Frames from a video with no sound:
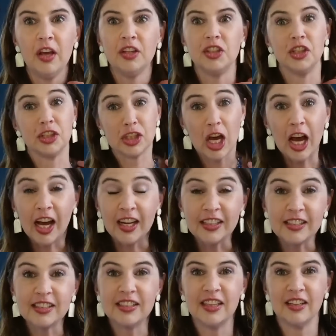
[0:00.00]
just
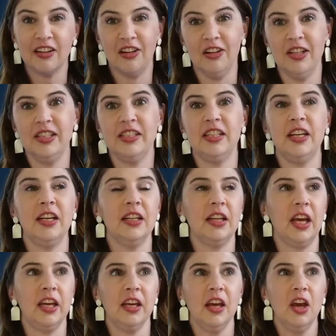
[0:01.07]
constant, constant
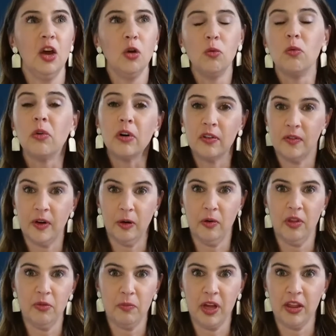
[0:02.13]
like warfare
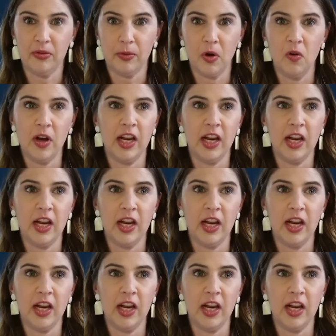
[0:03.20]
with my throat.